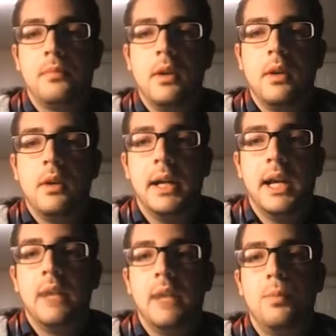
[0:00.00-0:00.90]

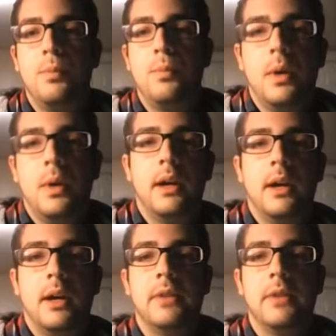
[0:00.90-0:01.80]
Again,
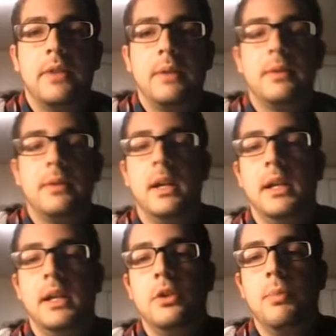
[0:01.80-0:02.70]
spells that say
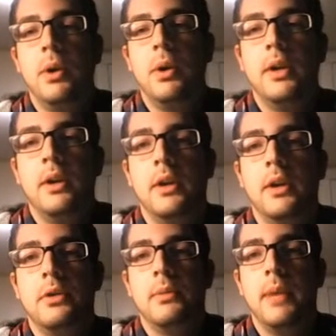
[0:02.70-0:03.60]
each opponent are
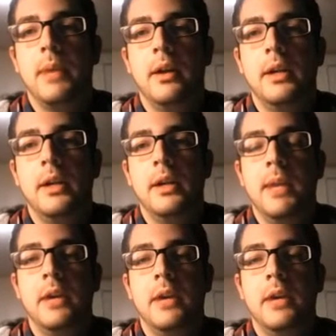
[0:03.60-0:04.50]
usually better in
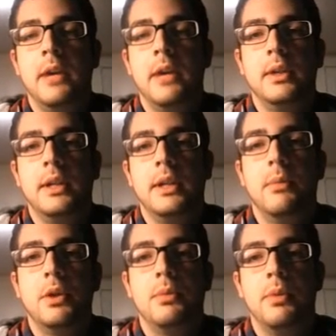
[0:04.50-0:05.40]
Commander because you can kill
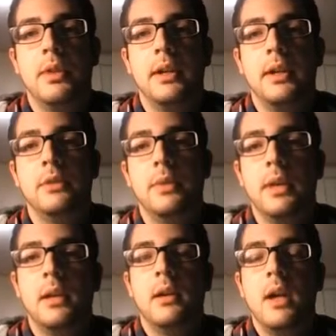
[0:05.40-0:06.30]
multiple things with it.